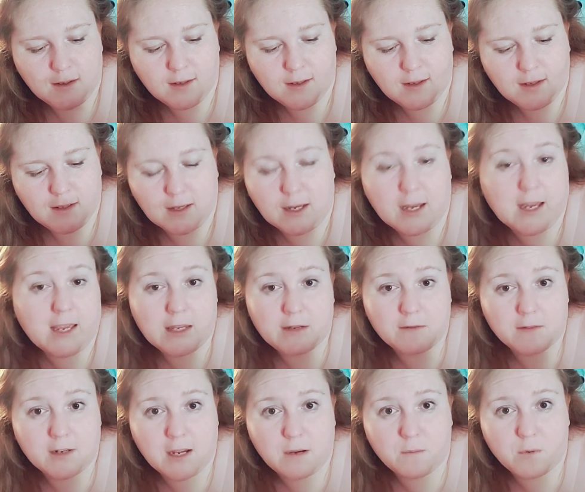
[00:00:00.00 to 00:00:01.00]
I
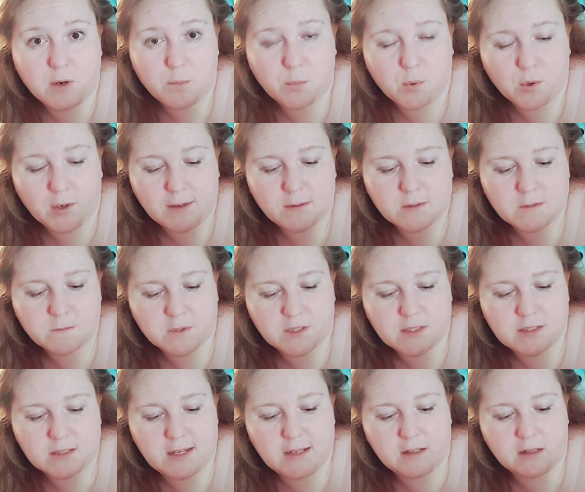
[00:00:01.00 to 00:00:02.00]
even at one point
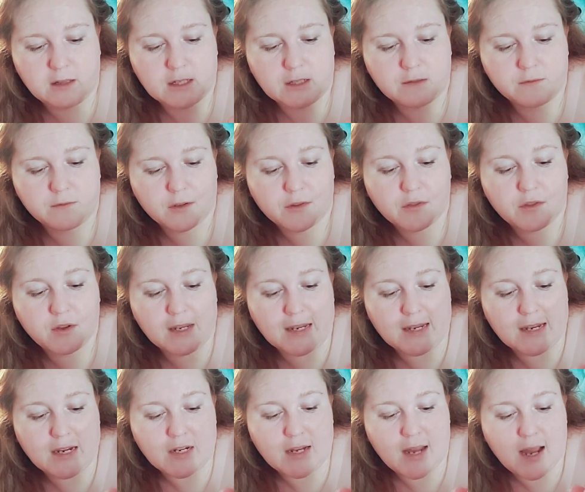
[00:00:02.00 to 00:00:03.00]
was in love with the
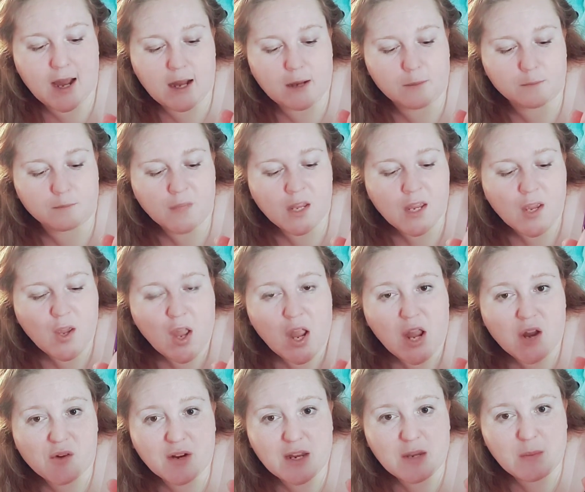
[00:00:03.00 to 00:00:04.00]
half
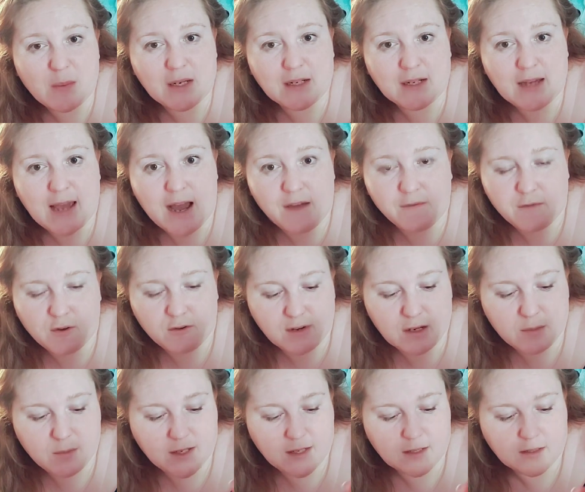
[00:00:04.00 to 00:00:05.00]

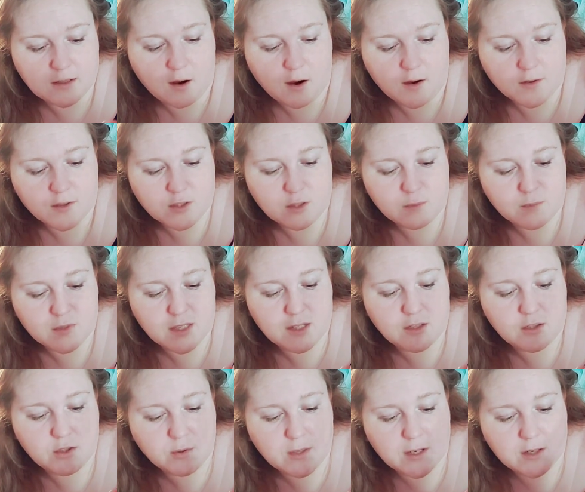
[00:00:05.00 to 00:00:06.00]
Arabian costumes they
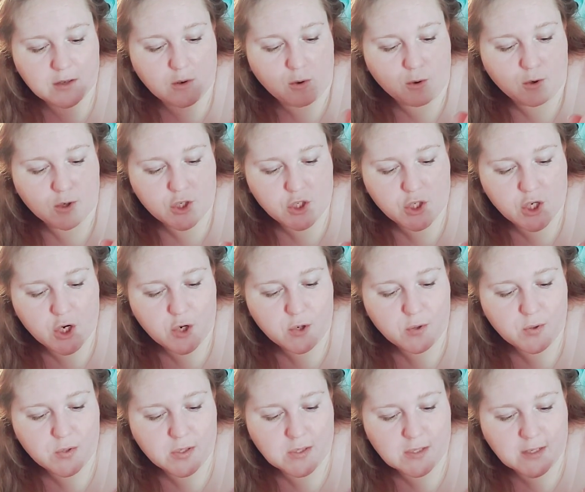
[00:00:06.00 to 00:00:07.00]
do at horse
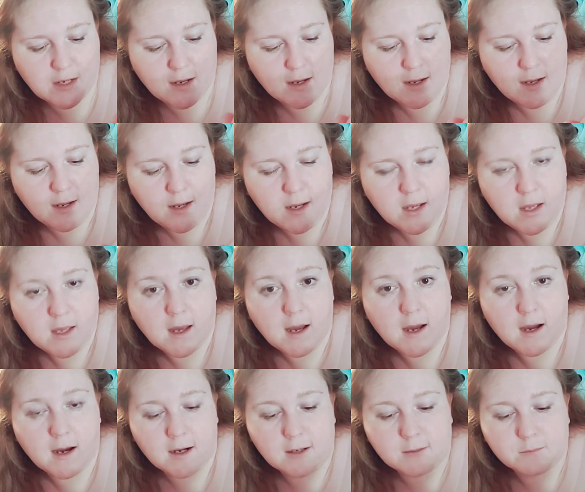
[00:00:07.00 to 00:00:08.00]
shows,
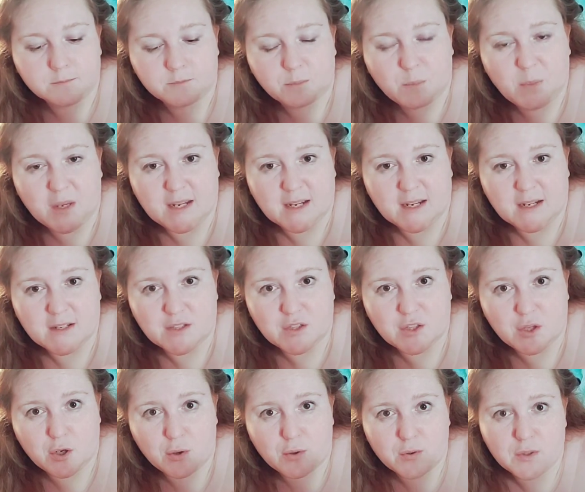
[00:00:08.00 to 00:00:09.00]
because
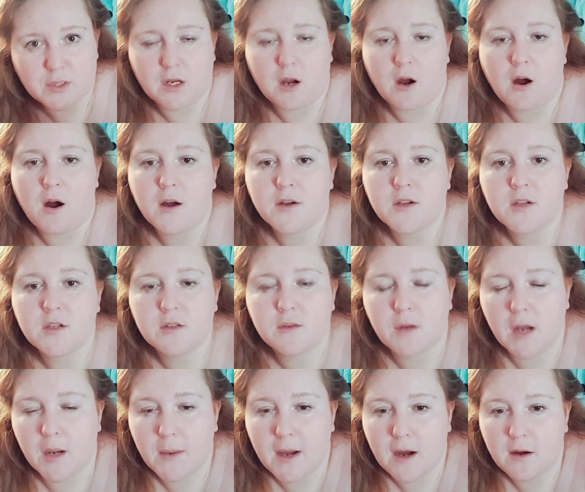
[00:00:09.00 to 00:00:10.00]
those cost
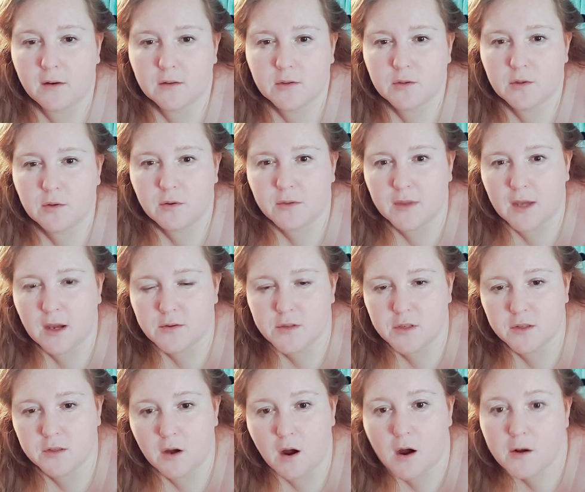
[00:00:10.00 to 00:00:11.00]
about
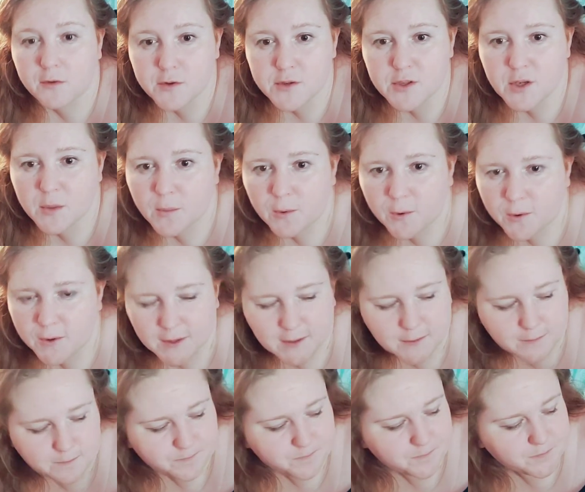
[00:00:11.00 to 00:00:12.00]
$2,000 or more,
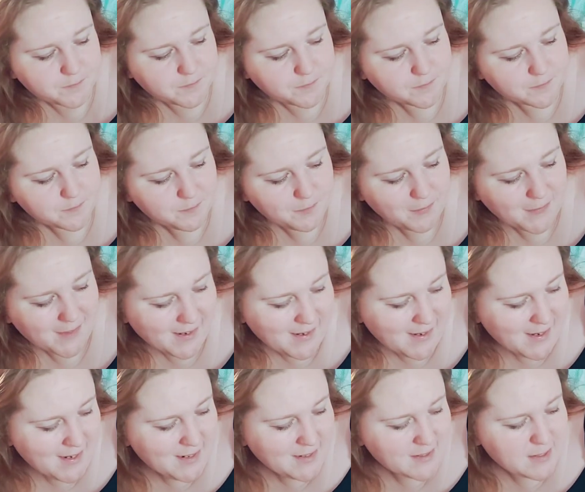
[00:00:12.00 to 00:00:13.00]

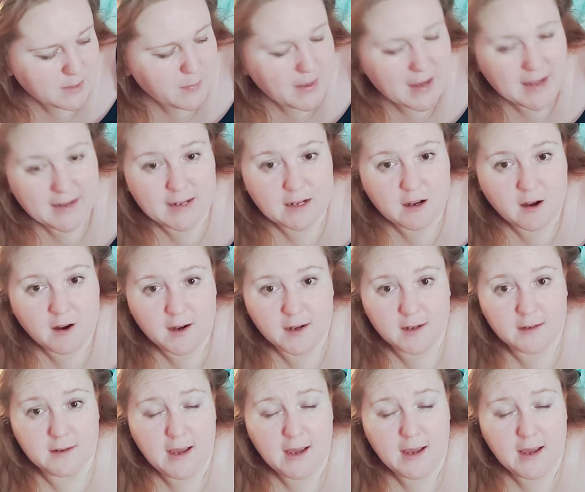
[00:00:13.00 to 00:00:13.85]
depending on